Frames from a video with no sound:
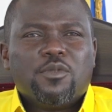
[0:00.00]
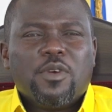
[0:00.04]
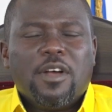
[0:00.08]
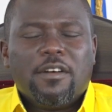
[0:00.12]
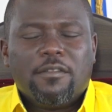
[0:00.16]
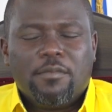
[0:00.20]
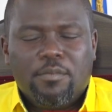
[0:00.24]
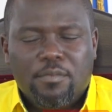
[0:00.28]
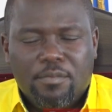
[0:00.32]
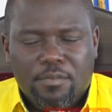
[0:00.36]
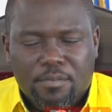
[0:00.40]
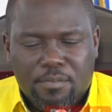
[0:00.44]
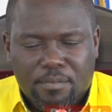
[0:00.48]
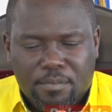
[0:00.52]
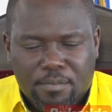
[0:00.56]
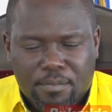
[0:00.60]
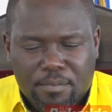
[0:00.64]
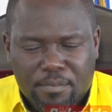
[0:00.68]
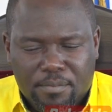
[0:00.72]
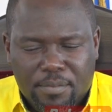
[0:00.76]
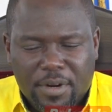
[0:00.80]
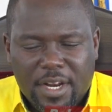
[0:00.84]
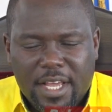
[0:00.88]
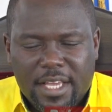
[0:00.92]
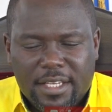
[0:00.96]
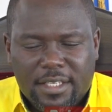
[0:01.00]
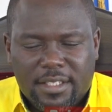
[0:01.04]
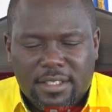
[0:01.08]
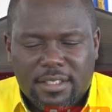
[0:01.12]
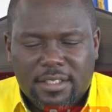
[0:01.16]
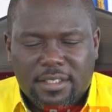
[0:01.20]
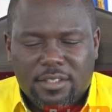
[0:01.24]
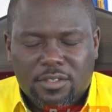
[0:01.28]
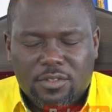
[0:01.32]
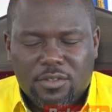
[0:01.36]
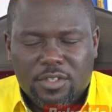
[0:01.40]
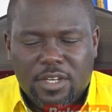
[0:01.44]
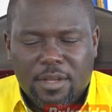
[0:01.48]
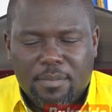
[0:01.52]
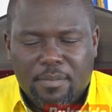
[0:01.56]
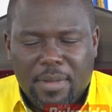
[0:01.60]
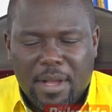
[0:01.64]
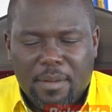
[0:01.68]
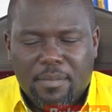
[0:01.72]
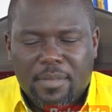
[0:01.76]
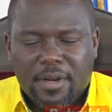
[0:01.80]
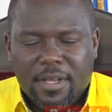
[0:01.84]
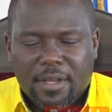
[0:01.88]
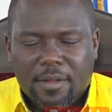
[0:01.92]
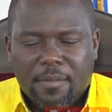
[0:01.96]
we have pledged to the
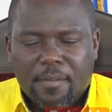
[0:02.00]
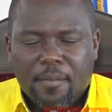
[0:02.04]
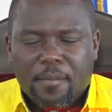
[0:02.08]
public.